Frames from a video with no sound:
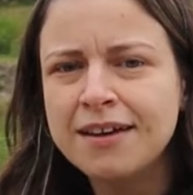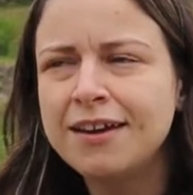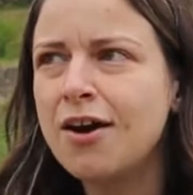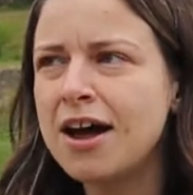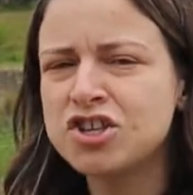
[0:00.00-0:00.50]

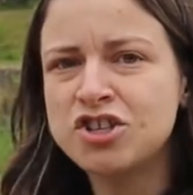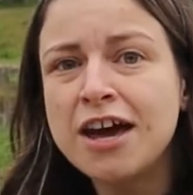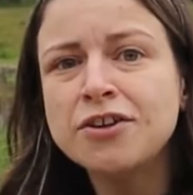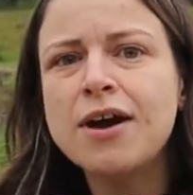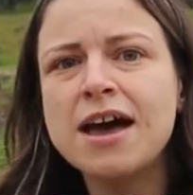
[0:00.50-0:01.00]
You know, a
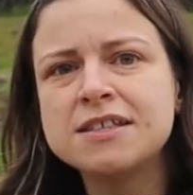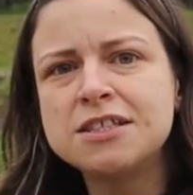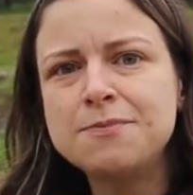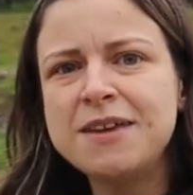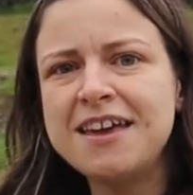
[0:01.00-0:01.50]
shadow has
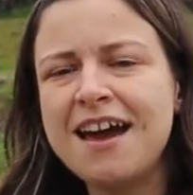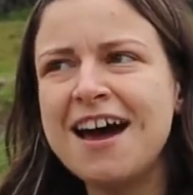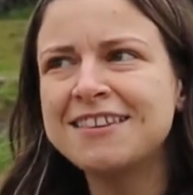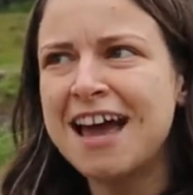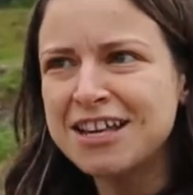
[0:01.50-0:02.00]
to be
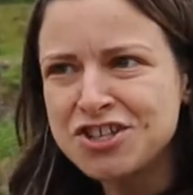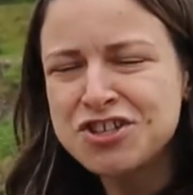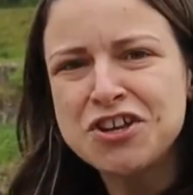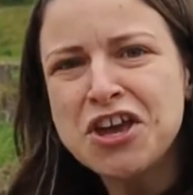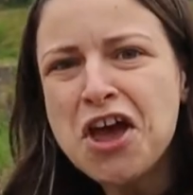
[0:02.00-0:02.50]

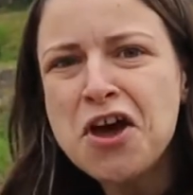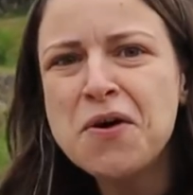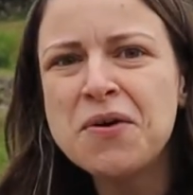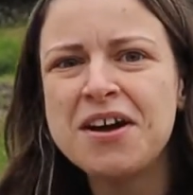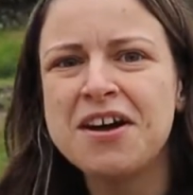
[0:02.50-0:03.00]
attached to
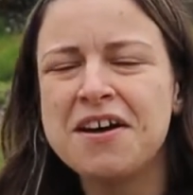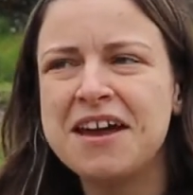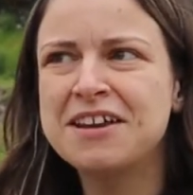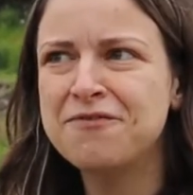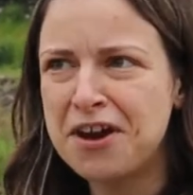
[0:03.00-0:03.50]
you
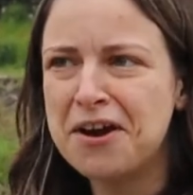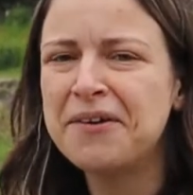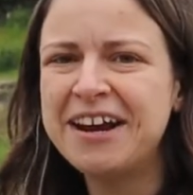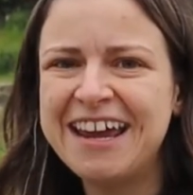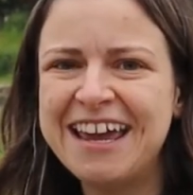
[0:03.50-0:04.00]
in a
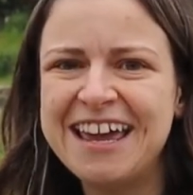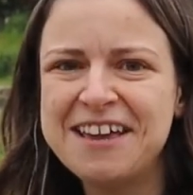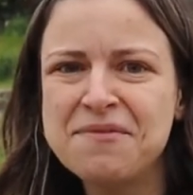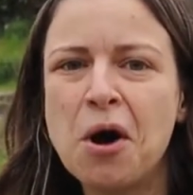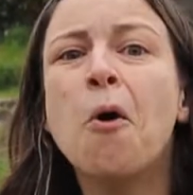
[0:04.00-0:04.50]

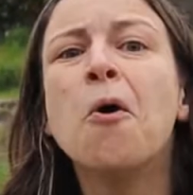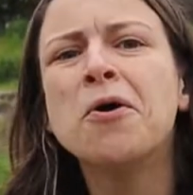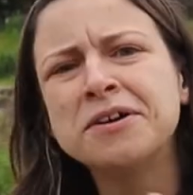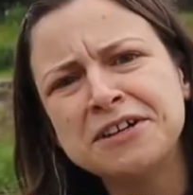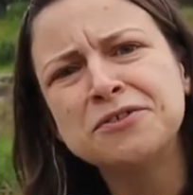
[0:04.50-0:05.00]
very
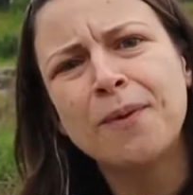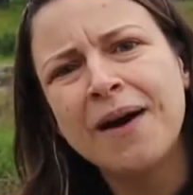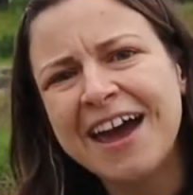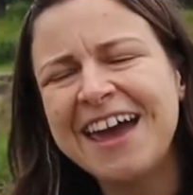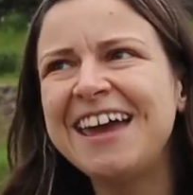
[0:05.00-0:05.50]
ordered
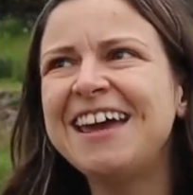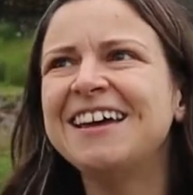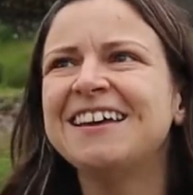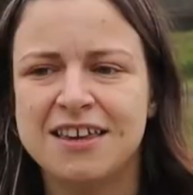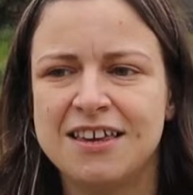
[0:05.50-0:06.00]
way.
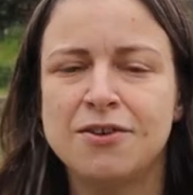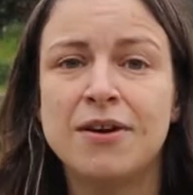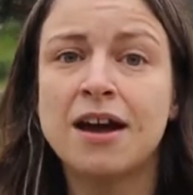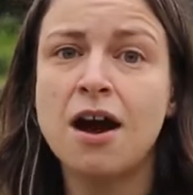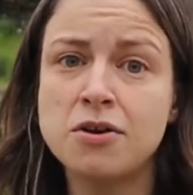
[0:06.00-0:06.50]

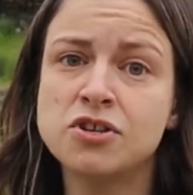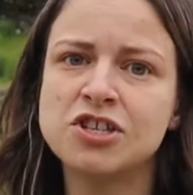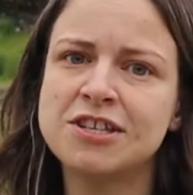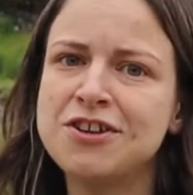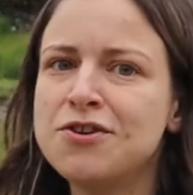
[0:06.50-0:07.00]
You're
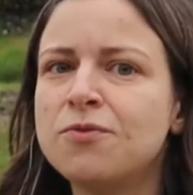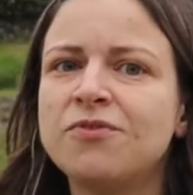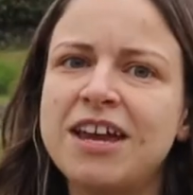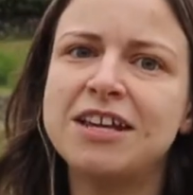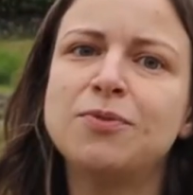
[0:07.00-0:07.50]
encouraged to
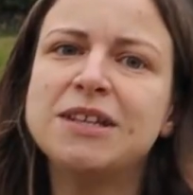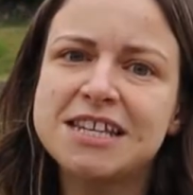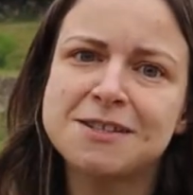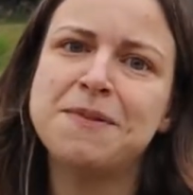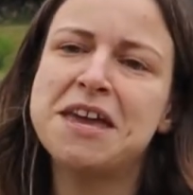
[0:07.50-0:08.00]
read with
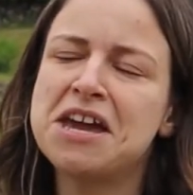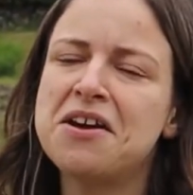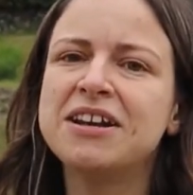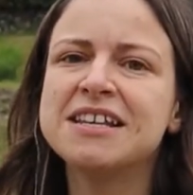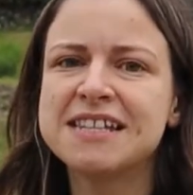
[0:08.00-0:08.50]
the
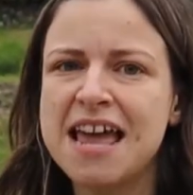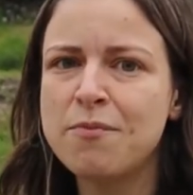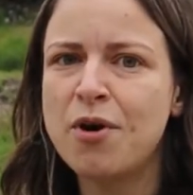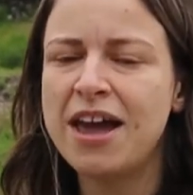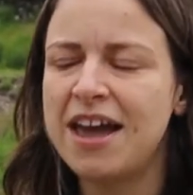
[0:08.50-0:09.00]
speaker in the
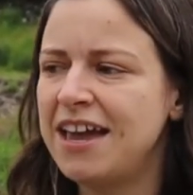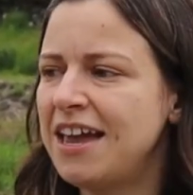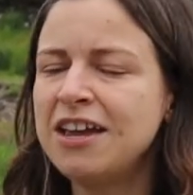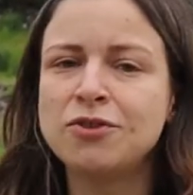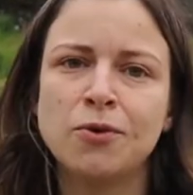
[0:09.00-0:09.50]
same
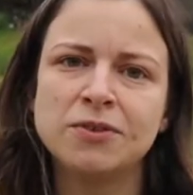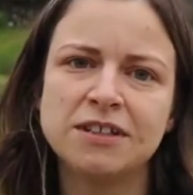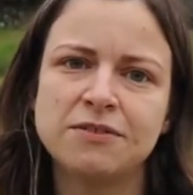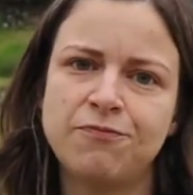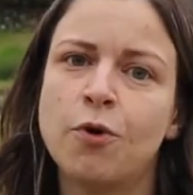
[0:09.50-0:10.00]
way in
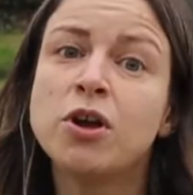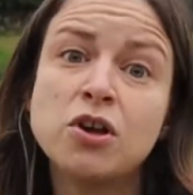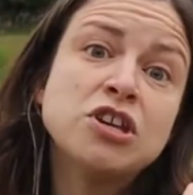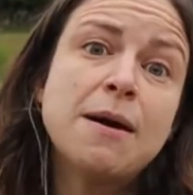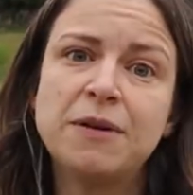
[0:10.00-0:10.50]
order for
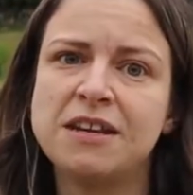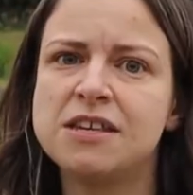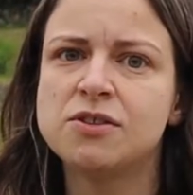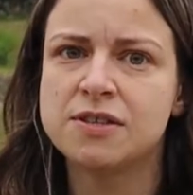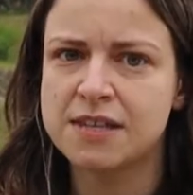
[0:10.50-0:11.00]
your
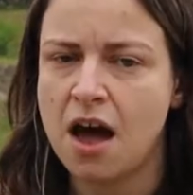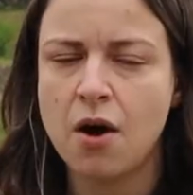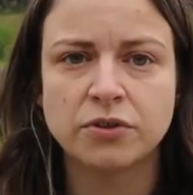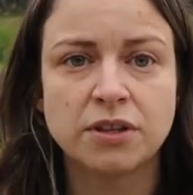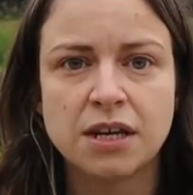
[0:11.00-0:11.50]
Japanese to
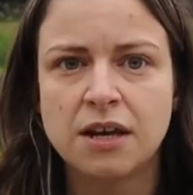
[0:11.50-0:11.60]
sound